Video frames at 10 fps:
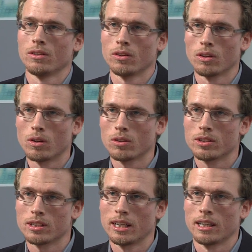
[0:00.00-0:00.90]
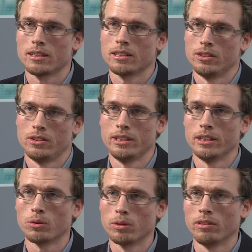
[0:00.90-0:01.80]
LOCKSS acts as the
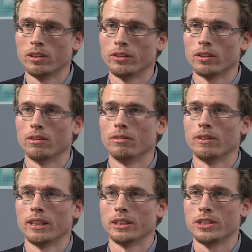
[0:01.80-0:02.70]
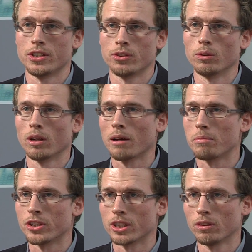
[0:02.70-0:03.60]
equivalent of a digital
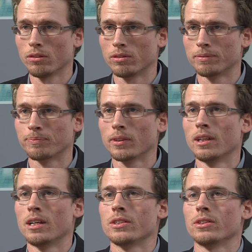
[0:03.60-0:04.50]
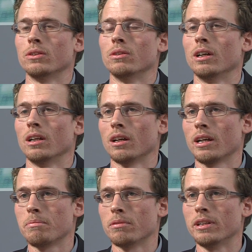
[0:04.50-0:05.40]
library shelf. So a
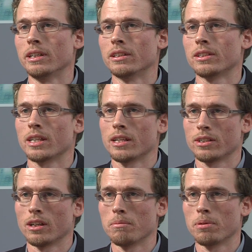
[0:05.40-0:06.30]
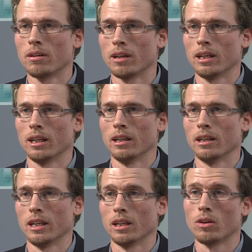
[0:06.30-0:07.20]
library sets up
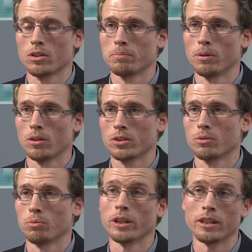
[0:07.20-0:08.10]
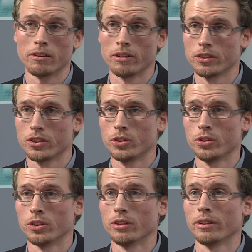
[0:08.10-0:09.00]
uh, a LOCKSS box within their
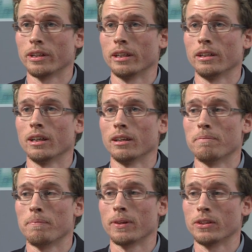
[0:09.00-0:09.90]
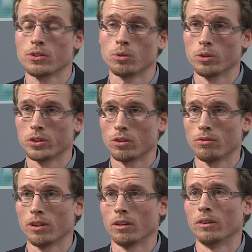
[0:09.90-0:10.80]
institution. They um, install the
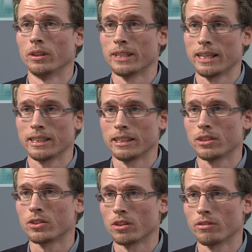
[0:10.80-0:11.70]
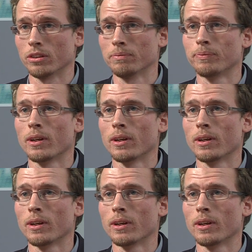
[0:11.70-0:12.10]
software on a dedicated server.